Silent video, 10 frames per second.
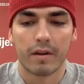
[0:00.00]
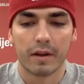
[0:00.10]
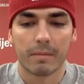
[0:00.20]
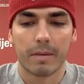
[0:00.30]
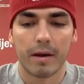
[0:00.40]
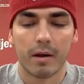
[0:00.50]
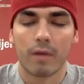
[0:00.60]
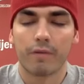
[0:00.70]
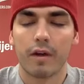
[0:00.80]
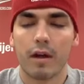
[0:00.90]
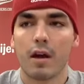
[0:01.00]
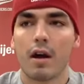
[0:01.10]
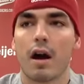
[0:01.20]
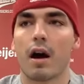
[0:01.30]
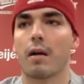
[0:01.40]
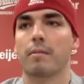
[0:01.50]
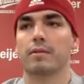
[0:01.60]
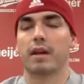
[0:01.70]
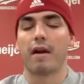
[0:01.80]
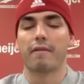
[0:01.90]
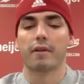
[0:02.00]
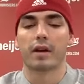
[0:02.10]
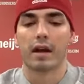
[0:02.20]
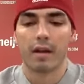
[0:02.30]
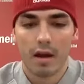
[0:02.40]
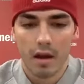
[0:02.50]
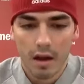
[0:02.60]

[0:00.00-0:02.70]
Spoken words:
I think it paid off because I feel like